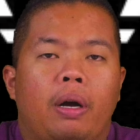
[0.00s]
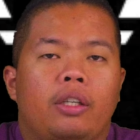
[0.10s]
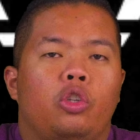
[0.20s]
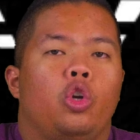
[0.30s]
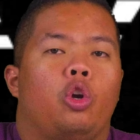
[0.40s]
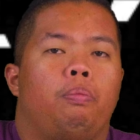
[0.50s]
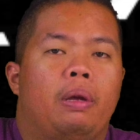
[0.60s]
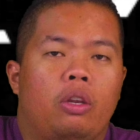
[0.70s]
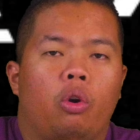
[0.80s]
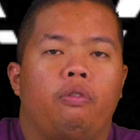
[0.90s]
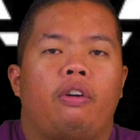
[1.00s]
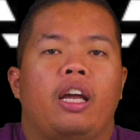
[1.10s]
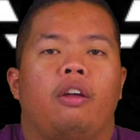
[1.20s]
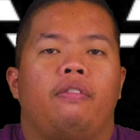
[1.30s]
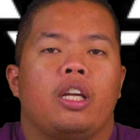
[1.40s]
bell so you could be
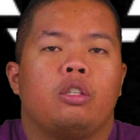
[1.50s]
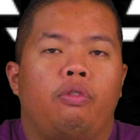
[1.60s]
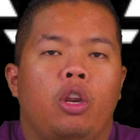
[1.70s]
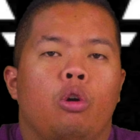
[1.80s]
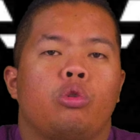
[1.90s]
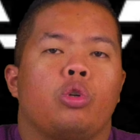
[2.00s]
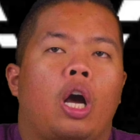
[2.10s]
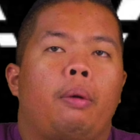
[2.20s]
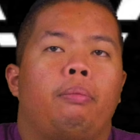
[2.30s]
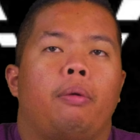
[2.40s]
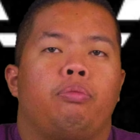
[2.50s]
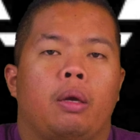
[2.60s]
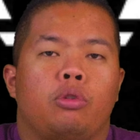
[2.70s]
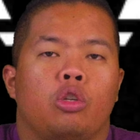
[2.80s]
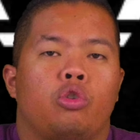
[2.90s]
notified of next videos to come of
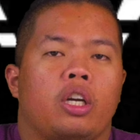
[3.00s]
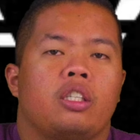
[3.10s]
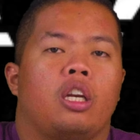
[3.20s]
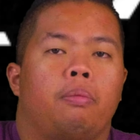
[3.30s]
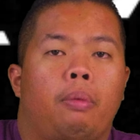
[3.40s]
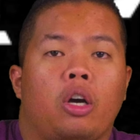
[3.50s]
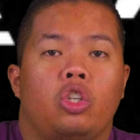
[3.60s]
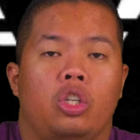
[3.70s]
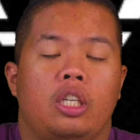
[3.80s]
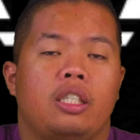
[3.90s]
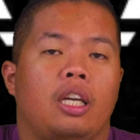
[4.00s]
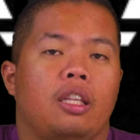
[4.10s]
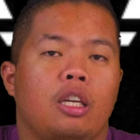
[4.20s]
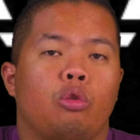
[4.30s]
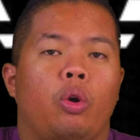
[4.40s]
tips and tricks and unboxing just
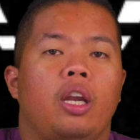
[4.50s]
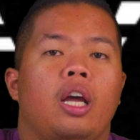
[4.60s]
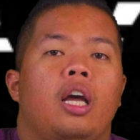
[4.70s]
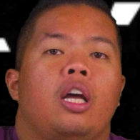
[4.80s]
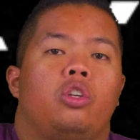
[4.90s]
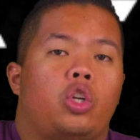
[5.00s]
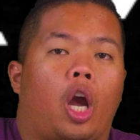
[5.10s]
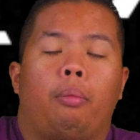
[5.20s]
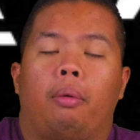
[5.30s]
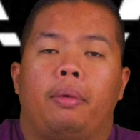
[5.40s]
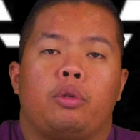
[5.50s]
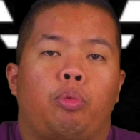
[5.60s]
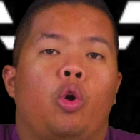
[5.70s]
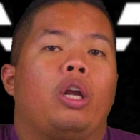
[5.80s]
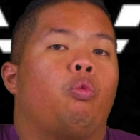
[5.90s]
like this one. Check out my
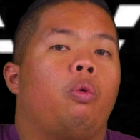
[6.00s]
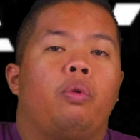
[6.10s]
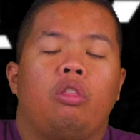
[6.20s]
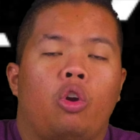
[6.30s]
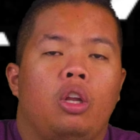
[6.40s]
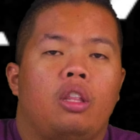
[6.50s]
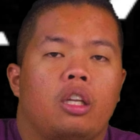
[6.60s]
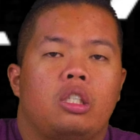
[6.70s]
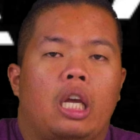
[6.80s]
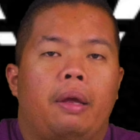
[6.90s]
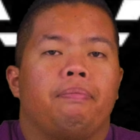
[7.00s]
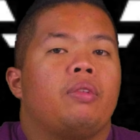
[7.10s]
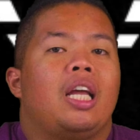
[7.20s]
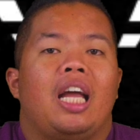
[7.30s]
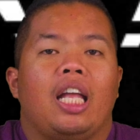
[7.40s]
merch below at 1130.ca.
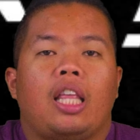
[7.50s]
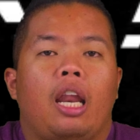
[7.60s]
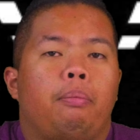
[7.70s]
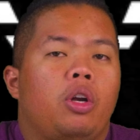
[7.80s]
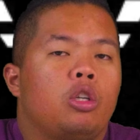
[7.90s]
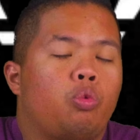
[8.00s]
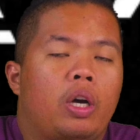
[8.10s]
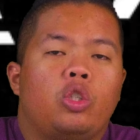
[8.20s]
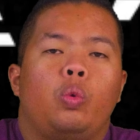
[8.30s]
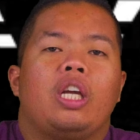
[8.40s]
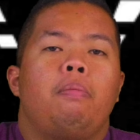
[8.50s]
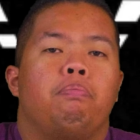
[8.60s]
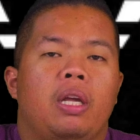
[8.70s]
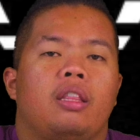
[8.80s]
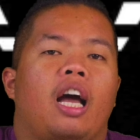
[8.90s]
Hit that like button as well so we
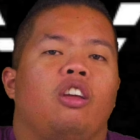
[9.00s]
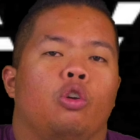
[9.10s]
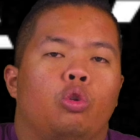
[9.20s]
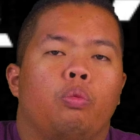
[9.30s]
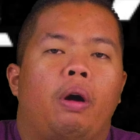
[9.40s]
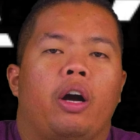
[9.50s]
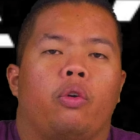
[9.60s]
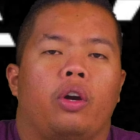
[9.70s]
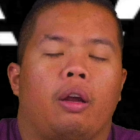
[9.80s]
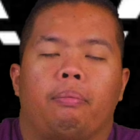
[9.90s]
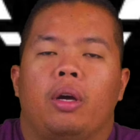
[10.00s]
can beat that YouTube algorithm.